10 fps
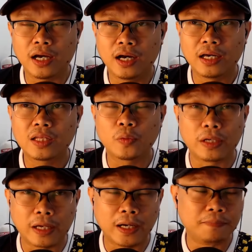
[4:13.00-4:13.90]
It will
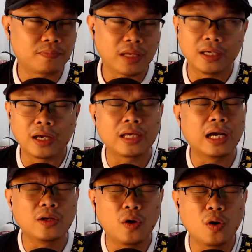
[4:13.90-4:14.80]
come.
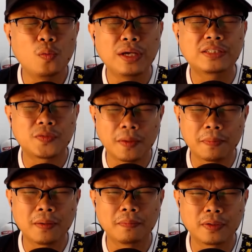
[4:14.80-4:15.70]
I always
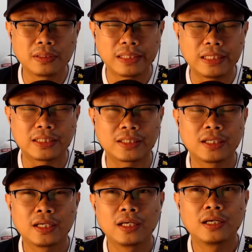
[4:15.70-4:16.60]
remember this
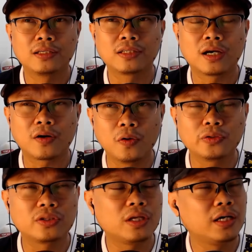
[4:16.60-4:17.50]
sa
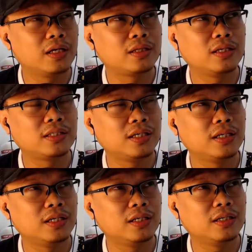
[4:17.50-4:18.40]
quote. I think
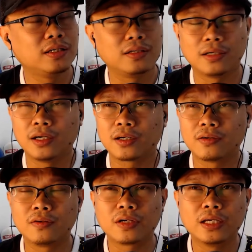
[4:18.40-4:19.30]
si,
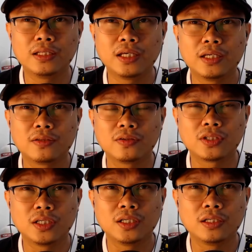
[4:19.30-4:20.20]
kung hindi ito
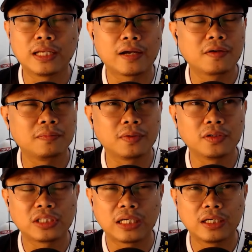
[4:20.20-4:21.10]
si Larry
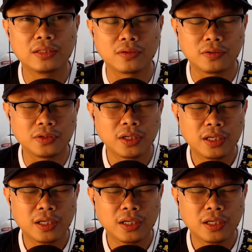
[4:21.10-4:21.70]
Merchant or